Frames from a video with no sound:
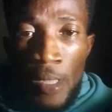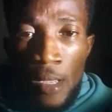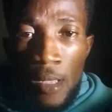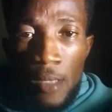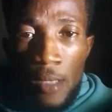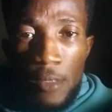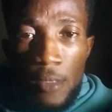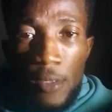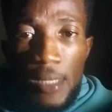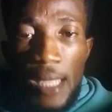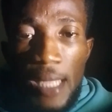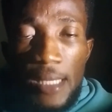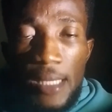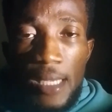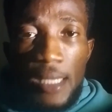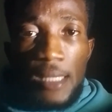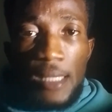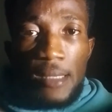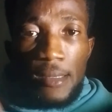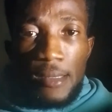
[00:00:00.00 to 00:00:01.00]
So start
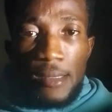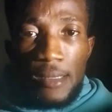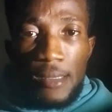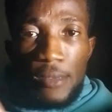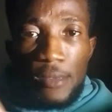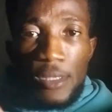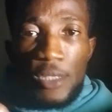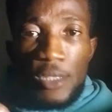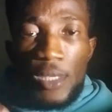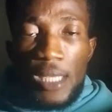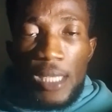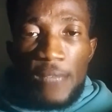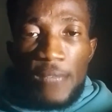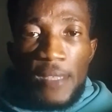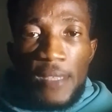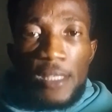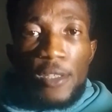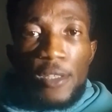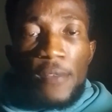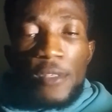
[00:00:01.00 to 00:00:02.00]
taking judicious
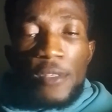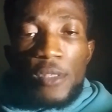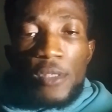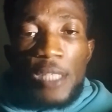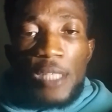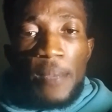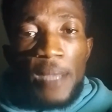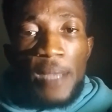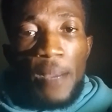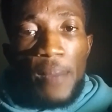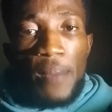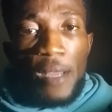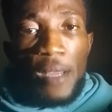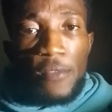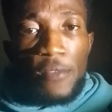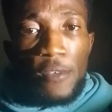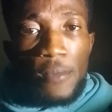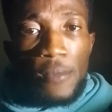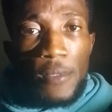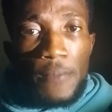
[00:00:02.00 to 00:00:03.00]
advantage of these social media
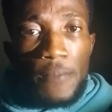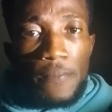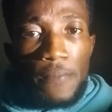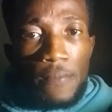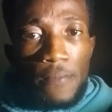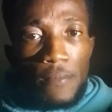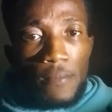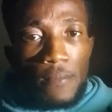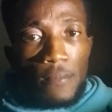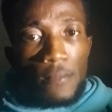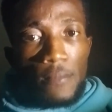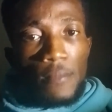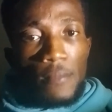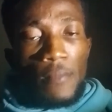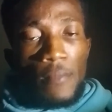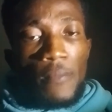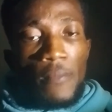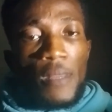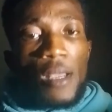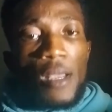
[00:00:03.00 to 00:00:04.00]
platforms.
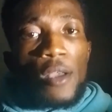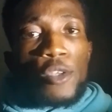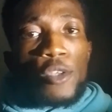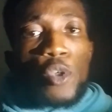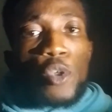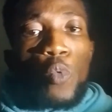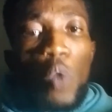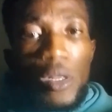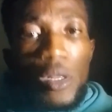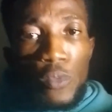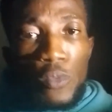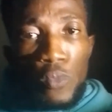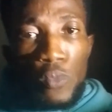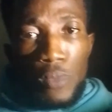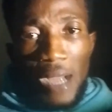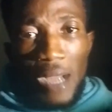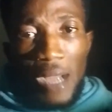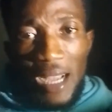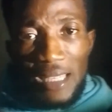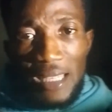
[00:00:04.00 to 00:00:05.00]
So what
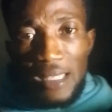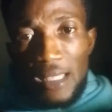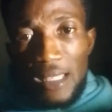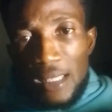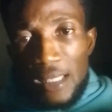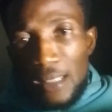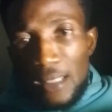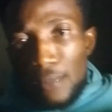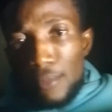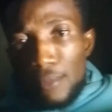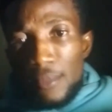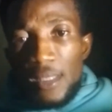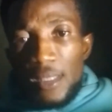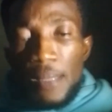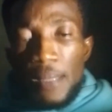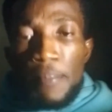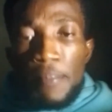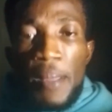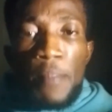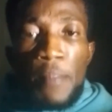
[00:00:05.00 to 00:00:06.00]
is the
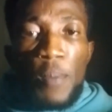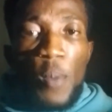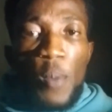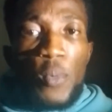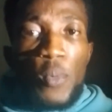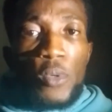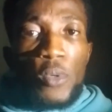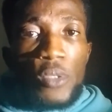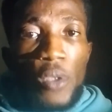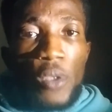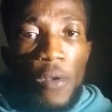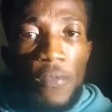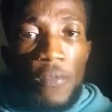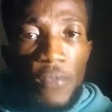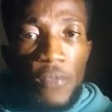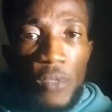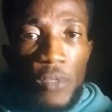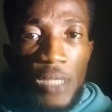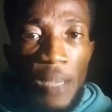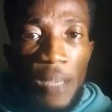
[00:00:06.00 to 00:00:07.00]
main purpose of
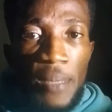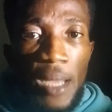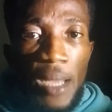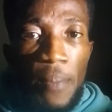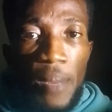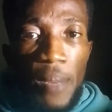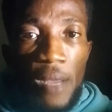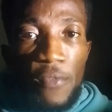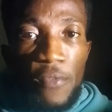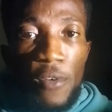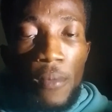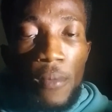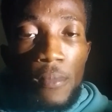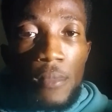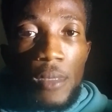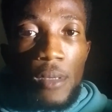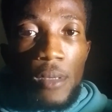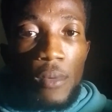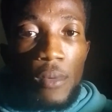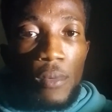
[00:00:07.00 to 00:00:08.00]
social media platform?
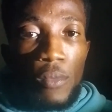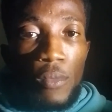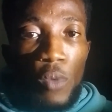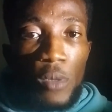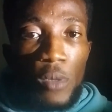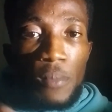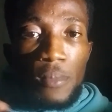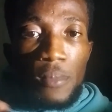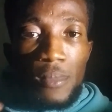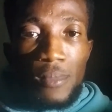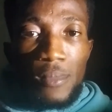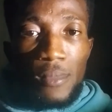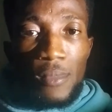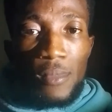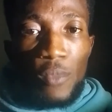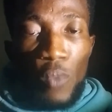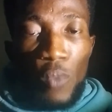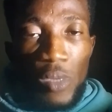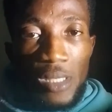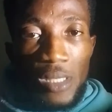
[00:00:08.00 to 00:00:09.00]
What
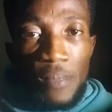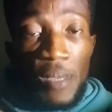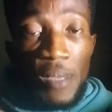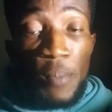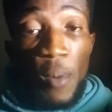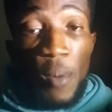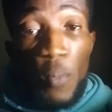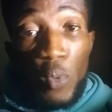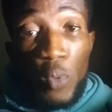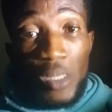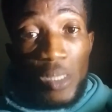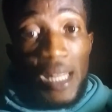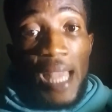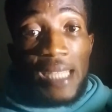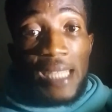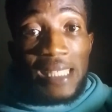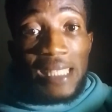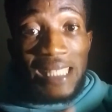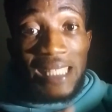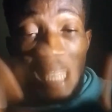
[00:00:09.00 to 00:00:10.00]
was the main purpose, like
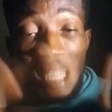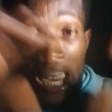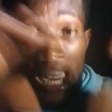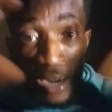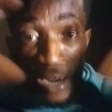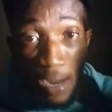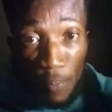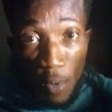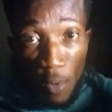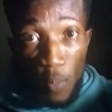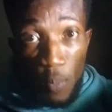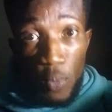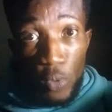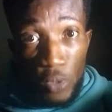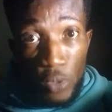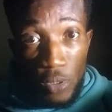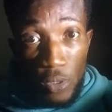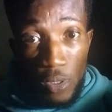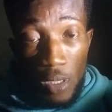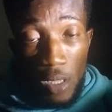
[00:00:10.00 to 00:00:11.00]
the general
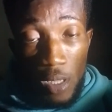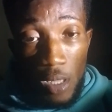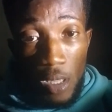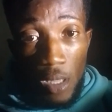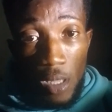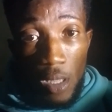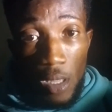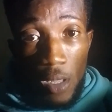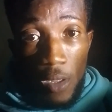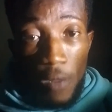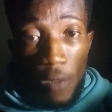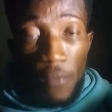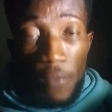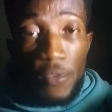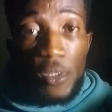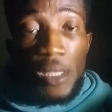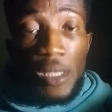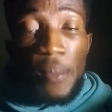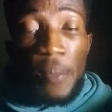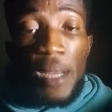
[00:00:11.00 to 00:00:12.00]
purpose of
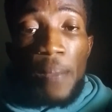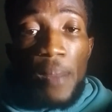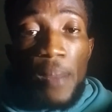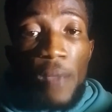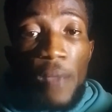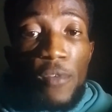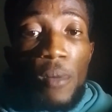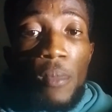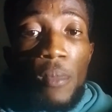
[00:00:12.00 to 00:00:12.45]
social media platform?